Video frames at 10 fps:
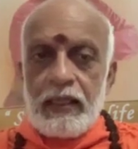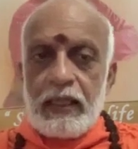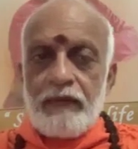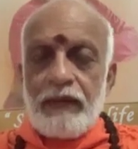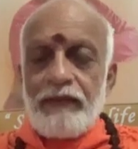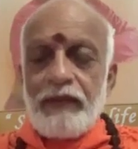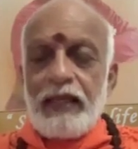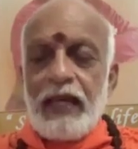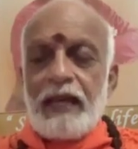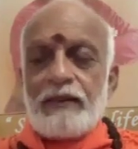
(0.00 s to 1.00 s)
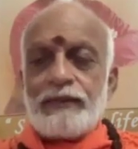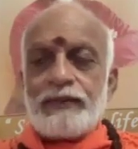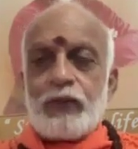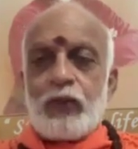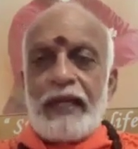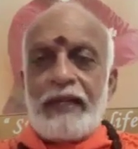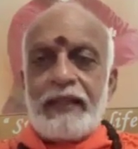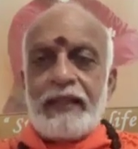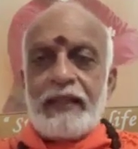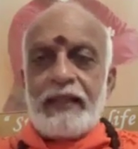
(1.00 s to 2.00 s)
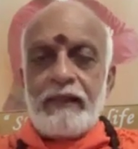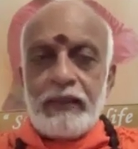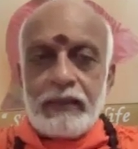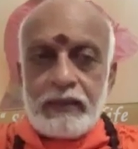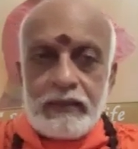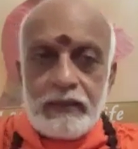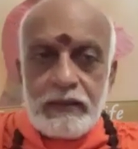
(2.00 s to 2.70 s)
And when we have quietened our